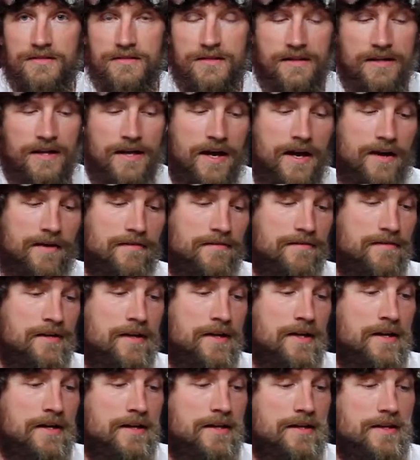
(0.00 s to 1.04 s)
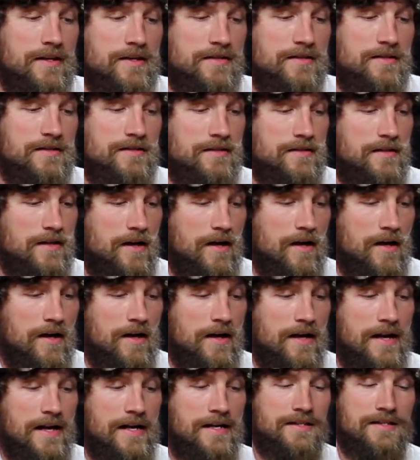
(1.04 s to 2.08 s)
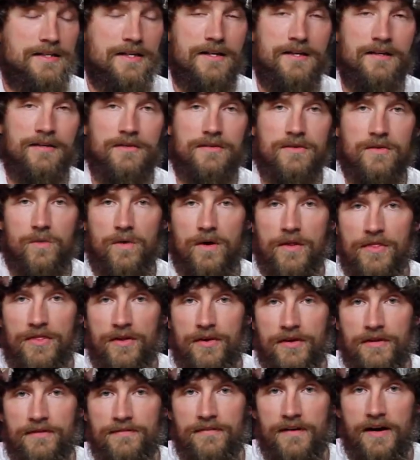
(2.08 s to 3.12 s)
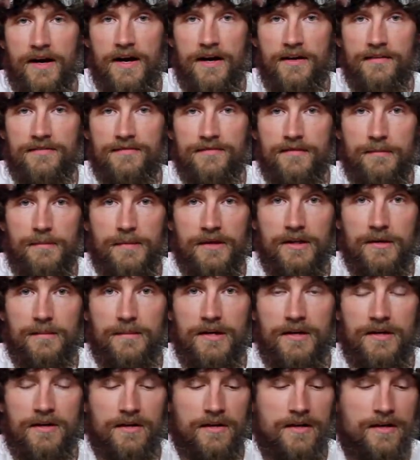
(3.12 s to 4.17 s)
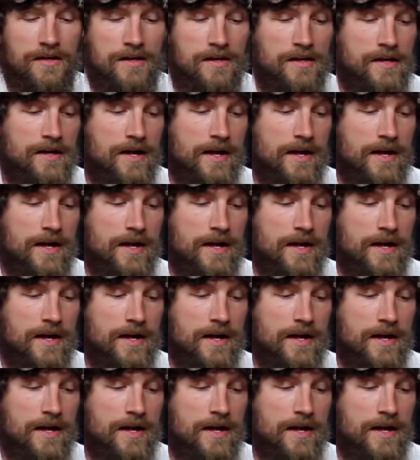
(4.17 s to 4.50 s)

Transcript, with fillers: It's going to have this uh, 18 to 135 millimeter,